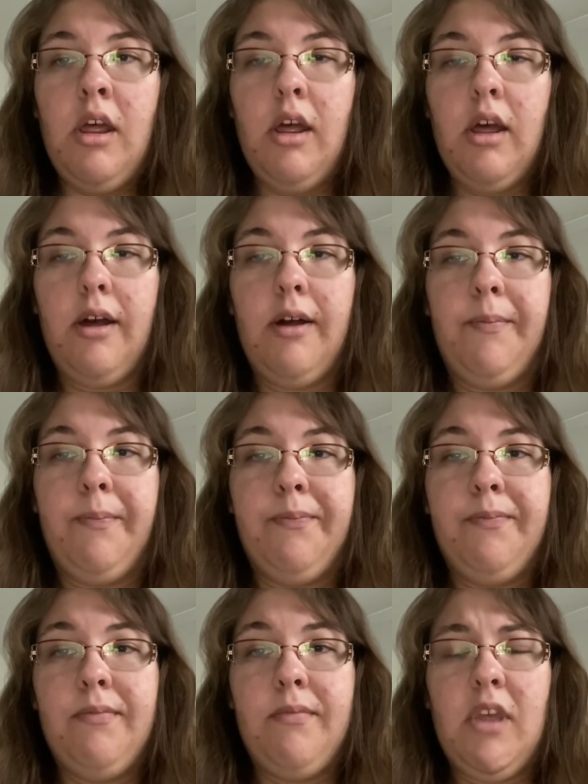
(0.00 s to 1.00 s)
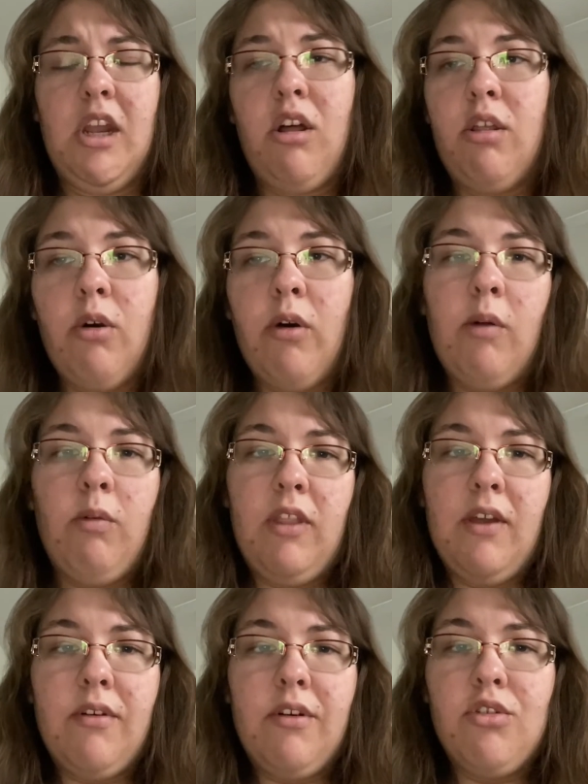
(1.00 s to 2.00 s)
And although I will
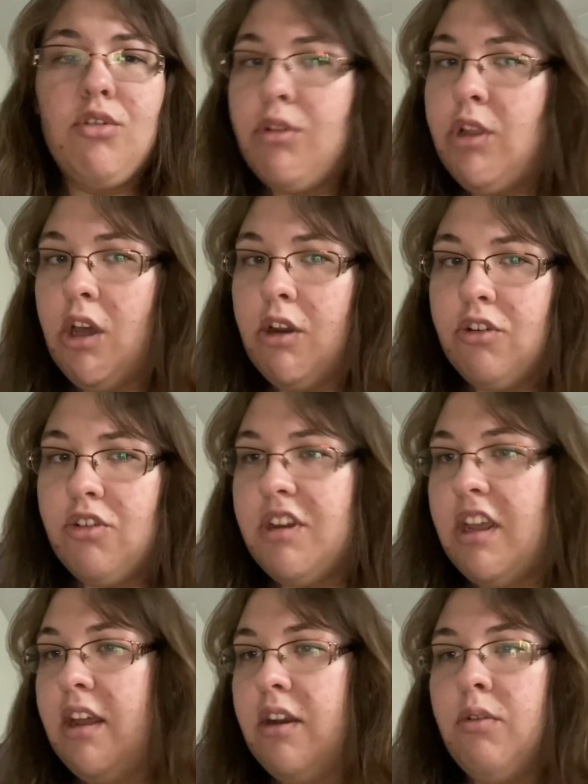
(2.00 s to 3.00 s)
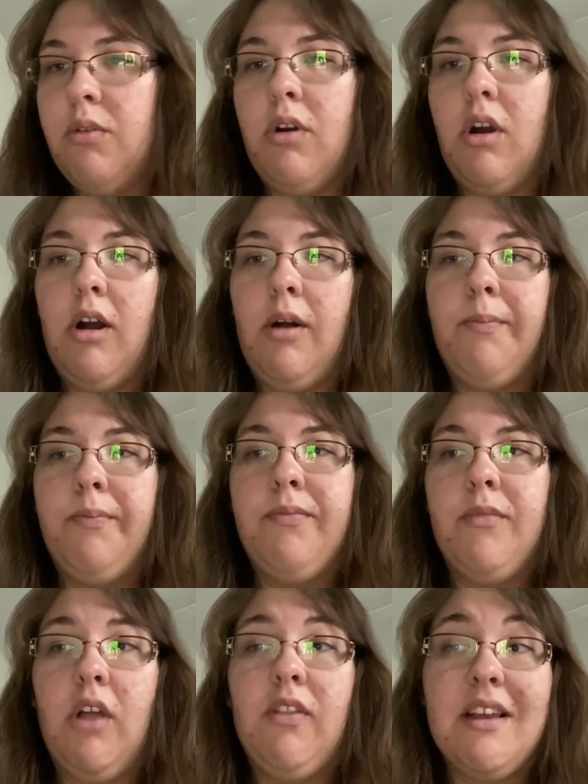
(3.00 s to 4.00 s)
never truly understand
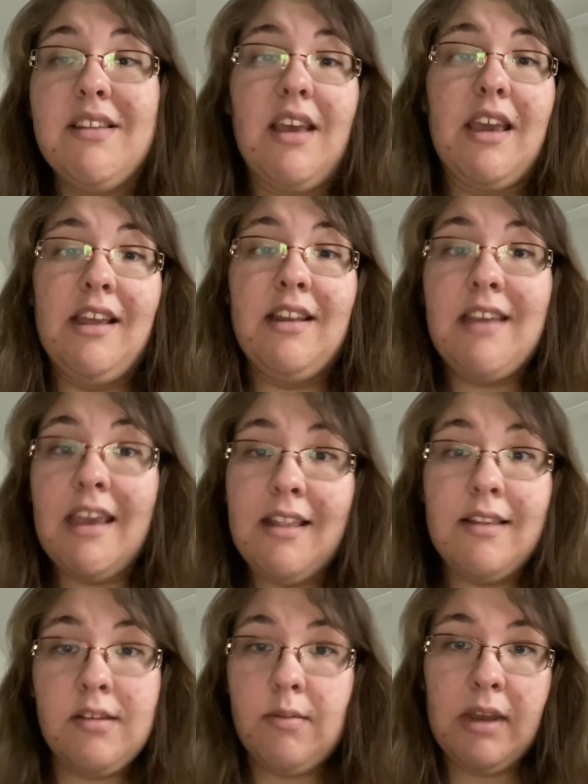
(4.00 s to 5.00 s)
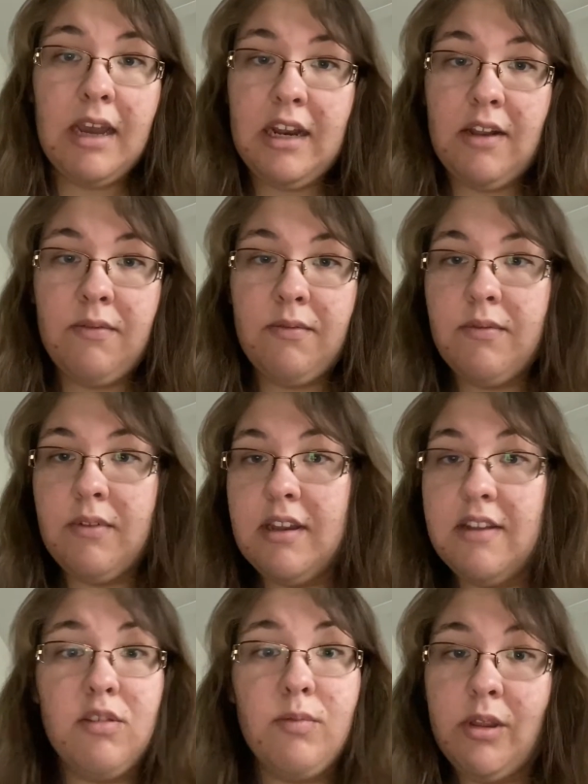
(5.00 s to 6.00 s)
unless I attain some kind of
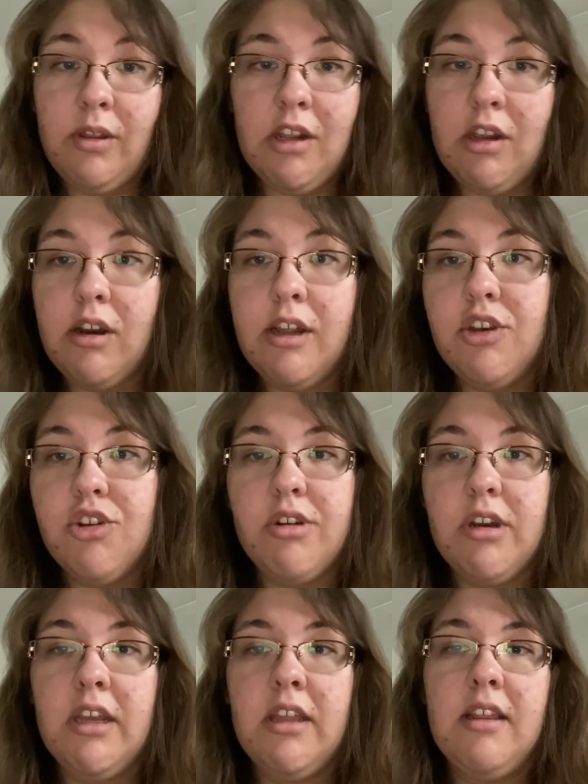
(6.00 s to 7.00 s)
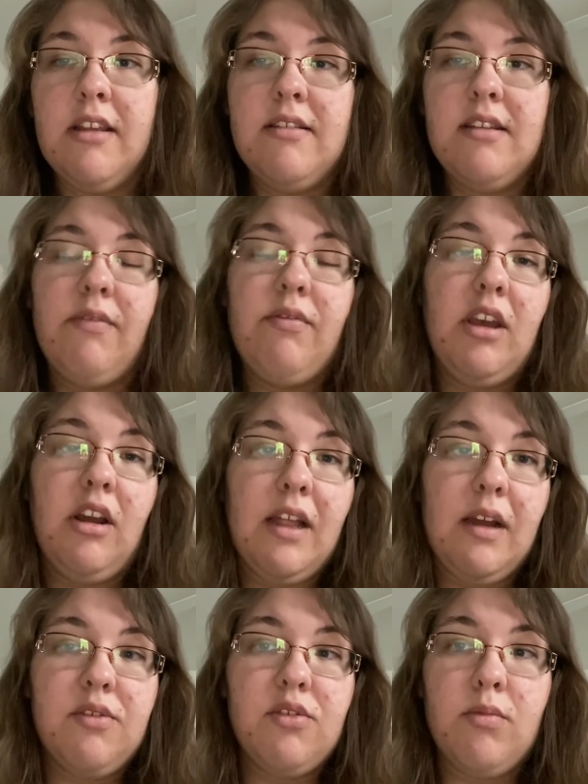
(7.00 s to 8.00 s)
disability or injury, this definitely
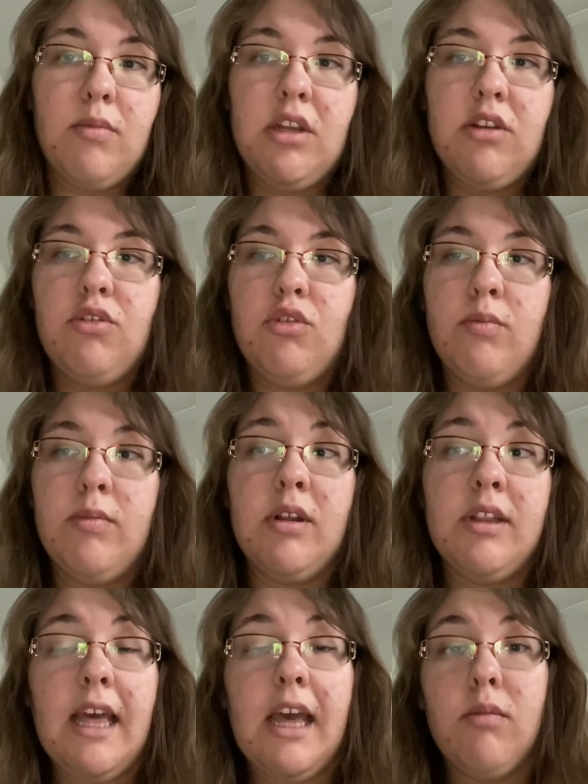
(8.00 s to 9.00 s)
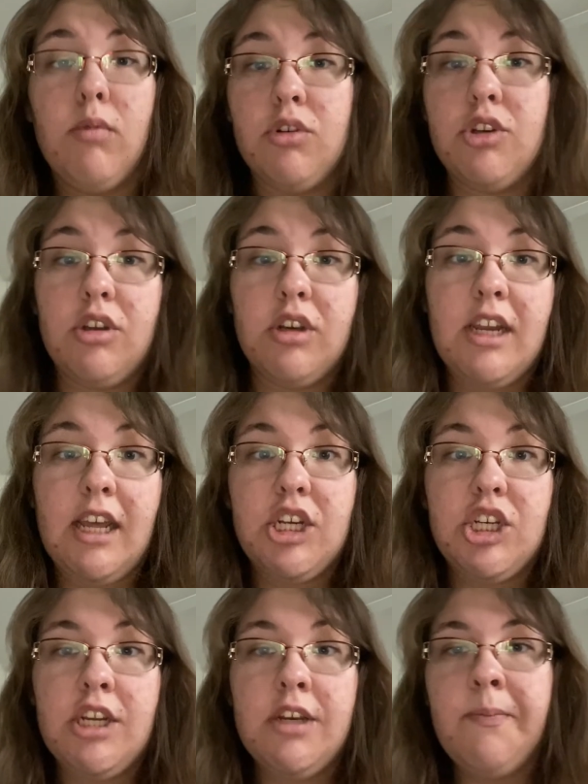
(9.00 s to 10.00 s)
allows for me to build that emotional connection.